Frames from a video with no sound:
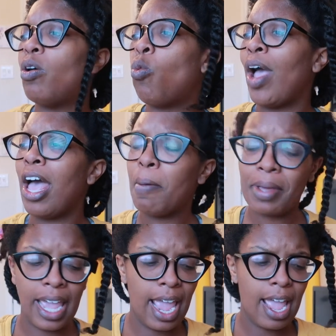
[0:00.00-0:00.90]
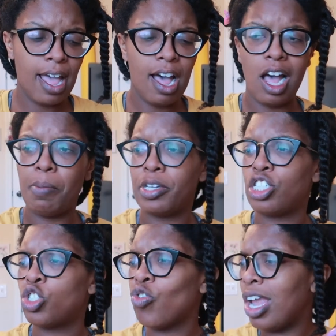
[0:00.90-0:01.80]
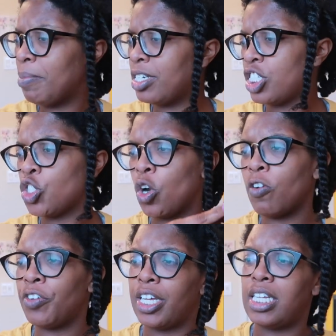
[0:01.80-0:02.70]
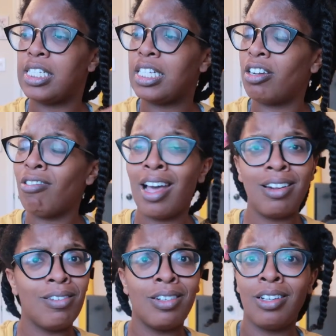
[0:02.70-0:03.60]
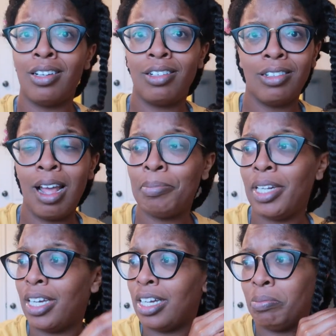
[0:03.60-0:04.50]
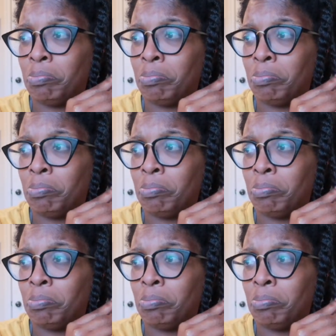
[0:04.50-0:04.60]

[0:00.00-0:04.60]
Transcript: webcam, a streaming service, and girl, I don't, uh-uh, I'm done.